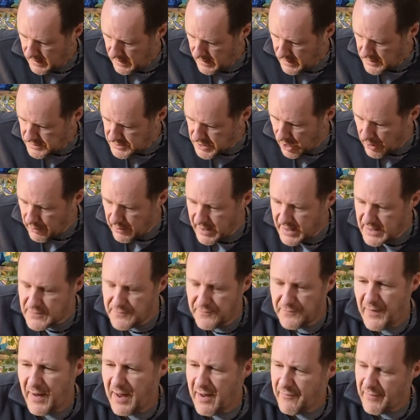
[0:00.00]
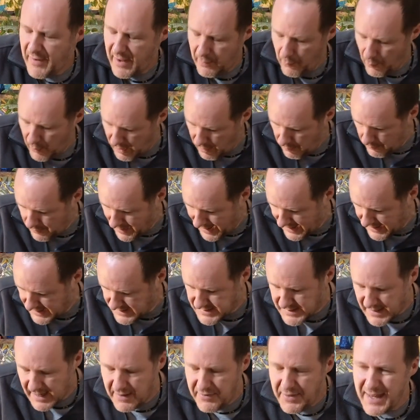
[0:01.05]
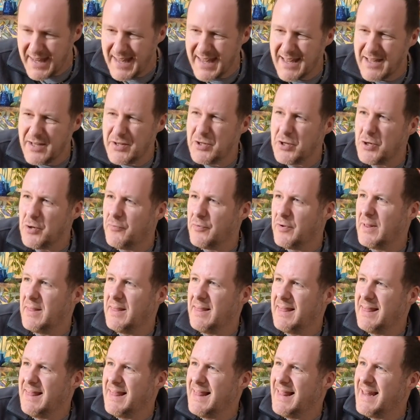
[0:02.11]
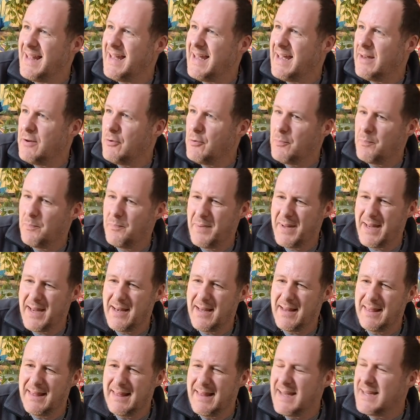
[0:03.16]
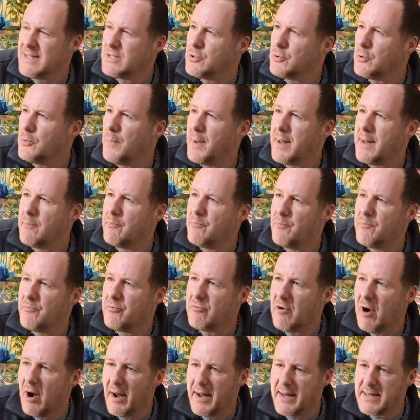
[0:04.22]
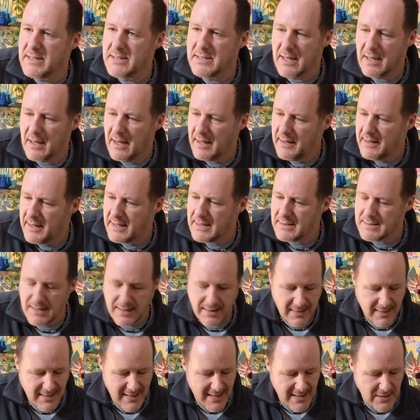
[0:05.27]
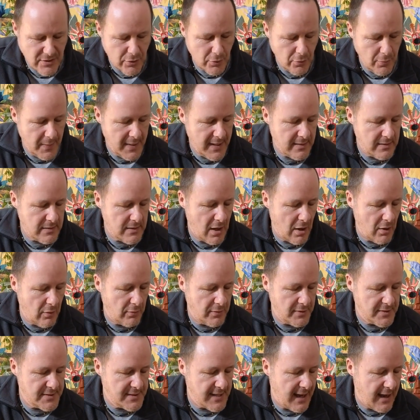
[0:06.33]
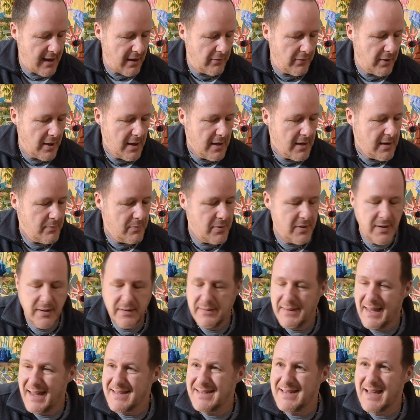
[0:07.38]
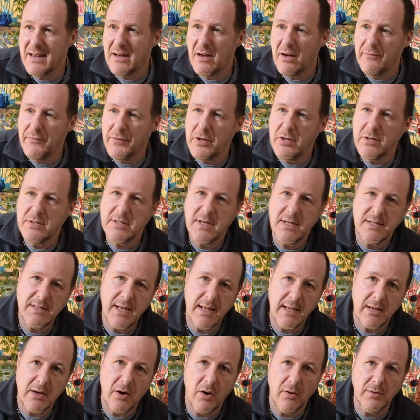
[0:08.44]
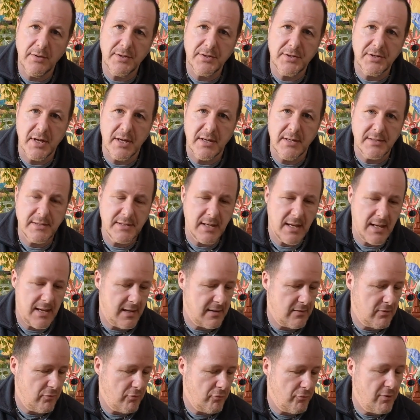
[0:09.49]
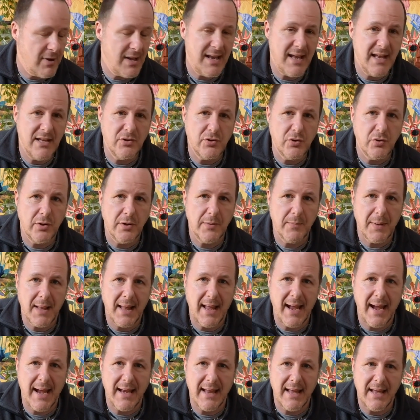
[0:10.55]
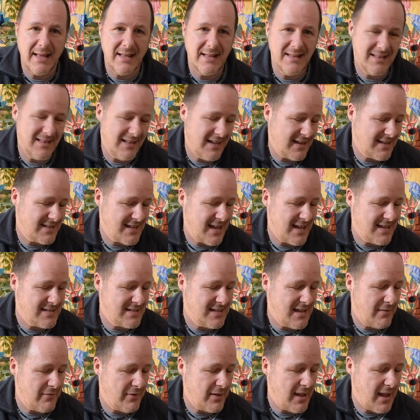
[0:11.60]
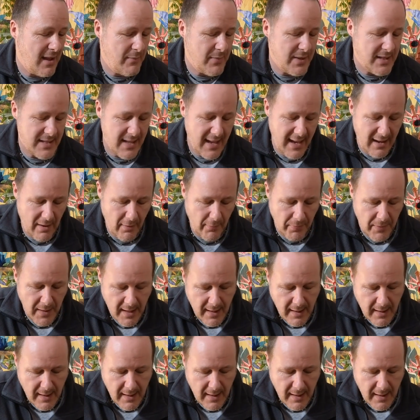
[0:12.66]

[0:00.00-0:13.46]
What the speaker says: So it's very, very well balanced. I think it could do with being a little bit brighter. I think it's a little bit dull to sound. But that said, I've used this in concerts and really enjoyed playing it. And like I say, it's never let me down.